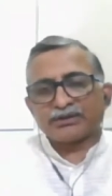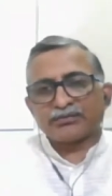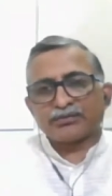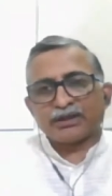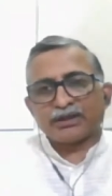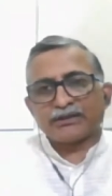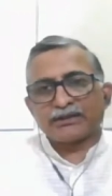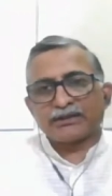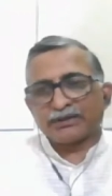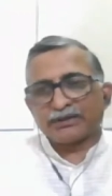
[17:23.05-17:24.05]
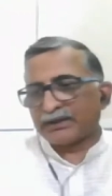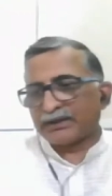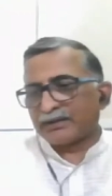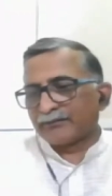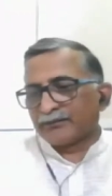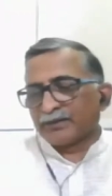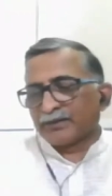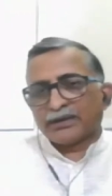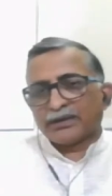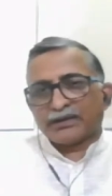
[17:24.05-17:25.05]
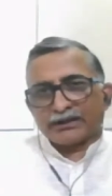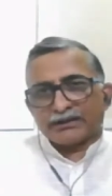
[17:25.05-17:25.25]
Ranjit Puranik in the beginning, it